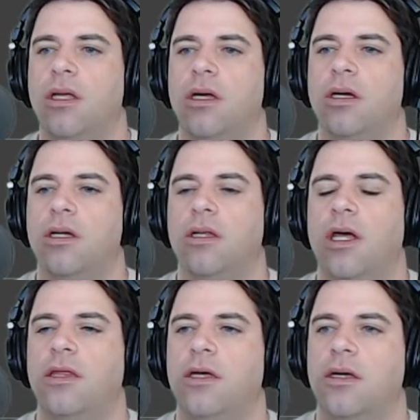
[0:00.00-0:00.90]
and
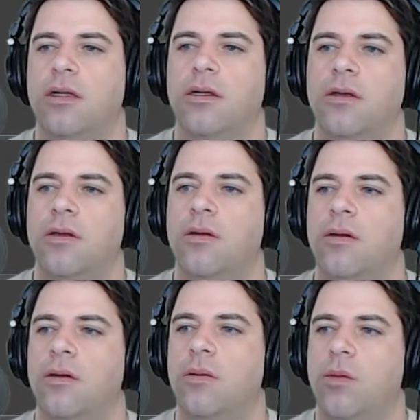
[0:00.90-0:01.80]
that thing.
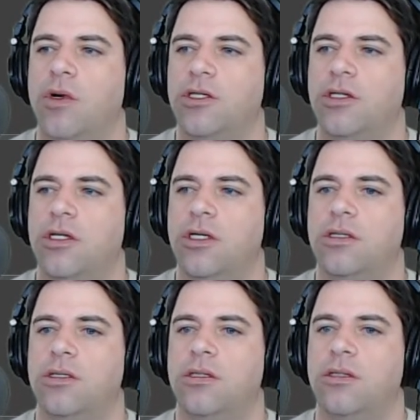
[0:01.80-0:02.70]
Where's
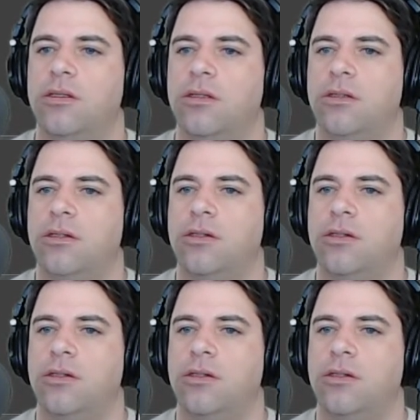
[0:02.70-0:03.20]
this?